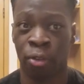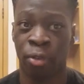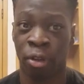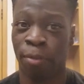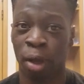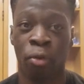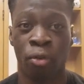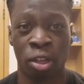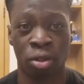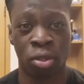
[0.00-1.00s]
very powerful
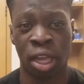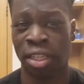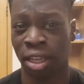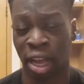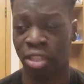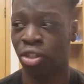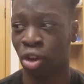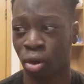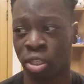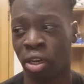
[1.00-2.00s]
resource as it has loads